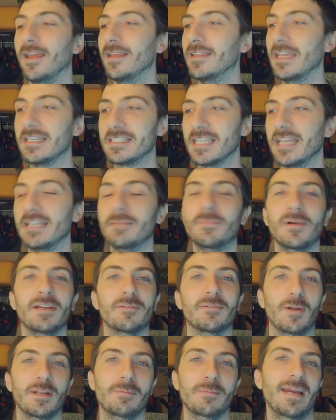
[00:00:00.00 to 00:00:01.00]
They said he
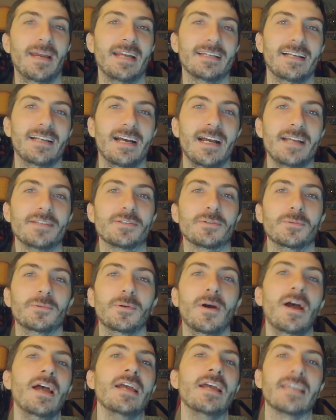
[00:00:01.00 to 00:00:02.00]
played running back in high
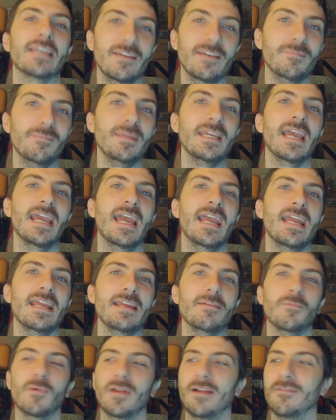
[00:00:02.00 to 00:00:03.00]
school. Give me
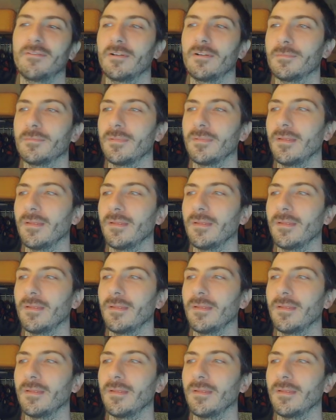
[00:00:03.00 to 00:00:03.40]
a whatever.